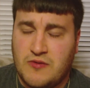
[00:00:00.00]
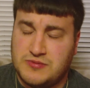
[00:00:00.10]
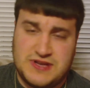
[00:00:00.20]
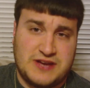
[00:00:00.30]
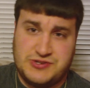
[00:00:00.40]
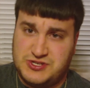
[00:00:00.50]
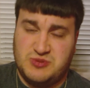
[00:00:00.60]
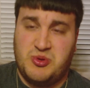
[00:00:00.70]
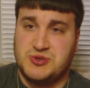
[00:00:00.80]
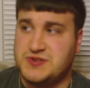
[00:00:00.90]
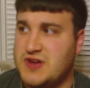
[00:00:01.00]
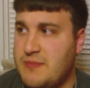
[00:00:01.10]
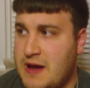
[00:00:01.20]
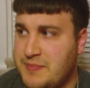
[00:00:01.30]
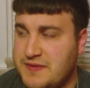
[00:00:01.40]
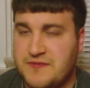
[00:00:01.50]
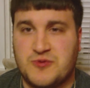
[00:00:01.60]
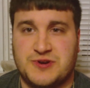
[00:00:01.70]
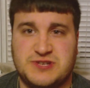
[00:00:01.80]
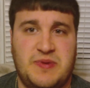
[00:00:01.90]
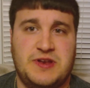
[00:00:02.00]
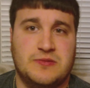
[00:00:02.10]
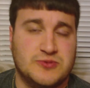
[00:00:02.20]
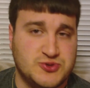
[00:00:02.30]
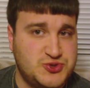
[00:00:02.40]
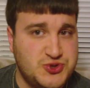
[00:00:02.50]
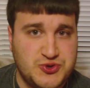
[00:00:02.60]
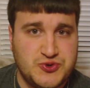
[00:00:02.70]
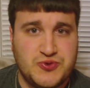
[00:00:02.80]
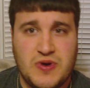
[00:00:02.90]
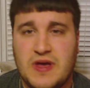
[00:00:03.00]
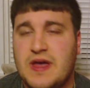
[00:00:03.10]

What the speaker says: It was actually supposed to come out before Expendables 2,